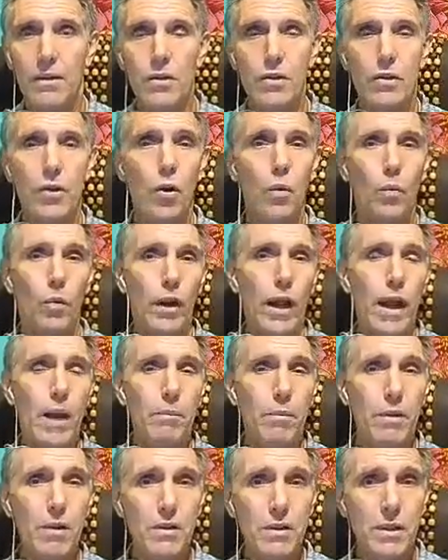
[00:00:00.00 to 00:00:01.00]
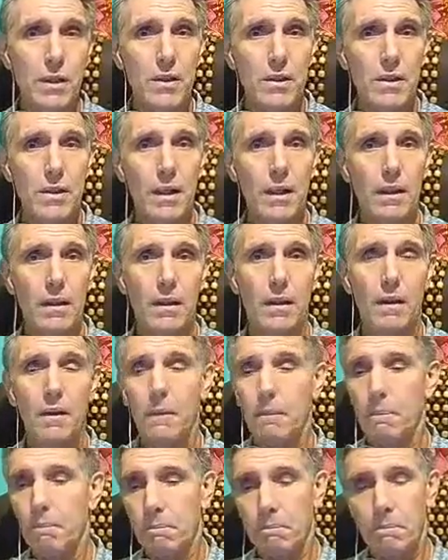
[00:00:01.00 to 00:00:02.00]
So what happens is that
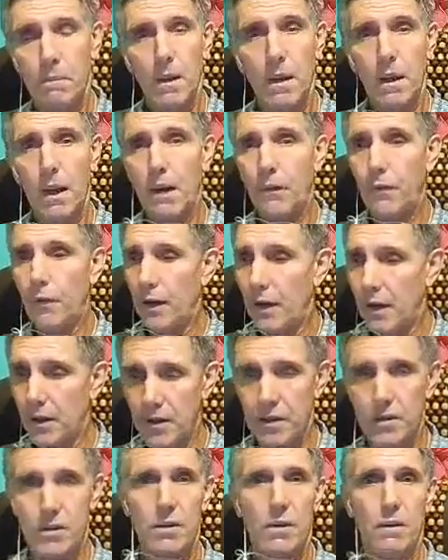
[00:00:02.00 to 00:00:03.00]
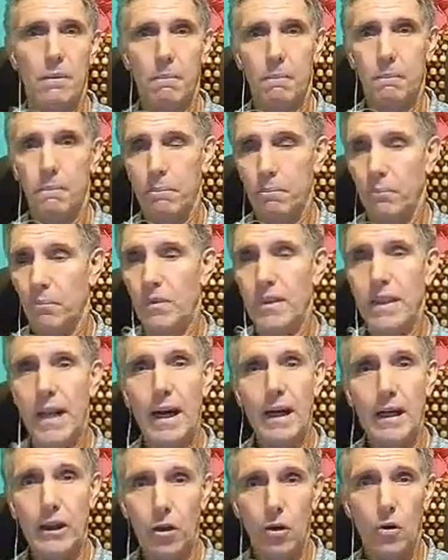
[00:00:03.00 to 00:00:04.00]
if it is
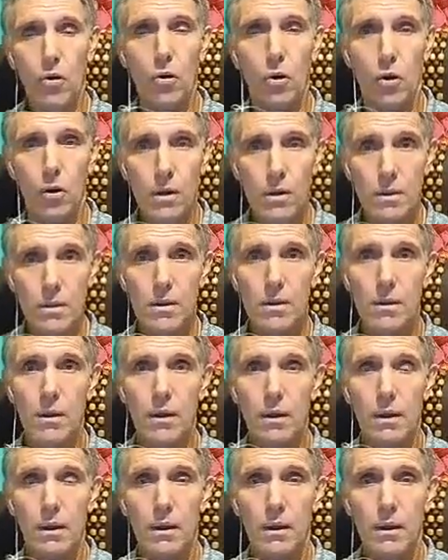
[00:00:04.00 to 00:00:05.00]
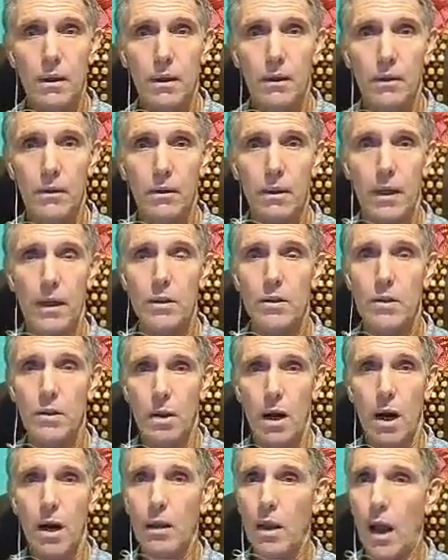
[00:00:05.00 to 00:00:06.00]
daily occurrence, they
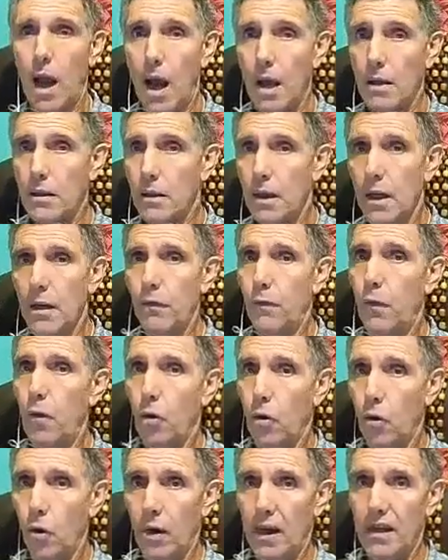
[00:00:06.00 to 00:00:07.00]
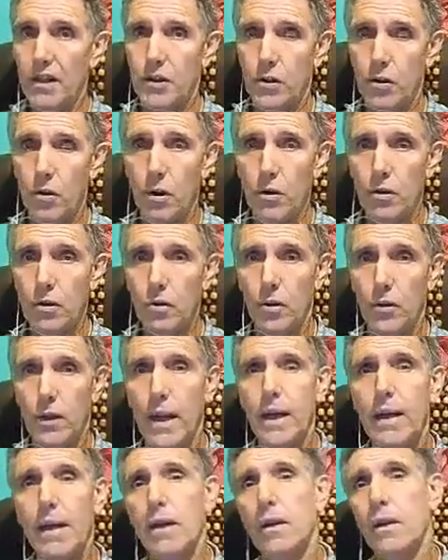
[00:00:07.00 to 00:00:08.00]
start asking for cholesterol so
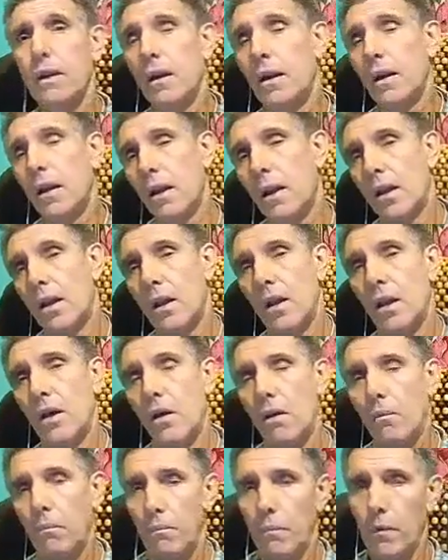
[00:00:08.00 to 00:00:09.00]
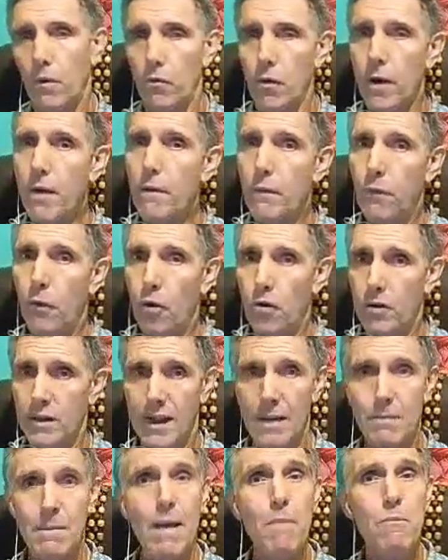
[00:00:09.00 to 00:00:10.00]
they can
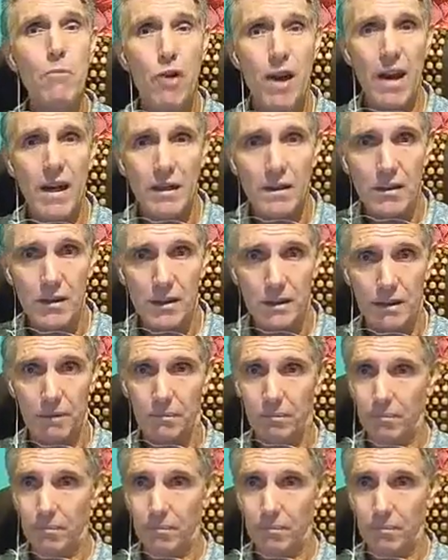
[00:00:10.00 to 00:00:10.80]
reinforce the membranes.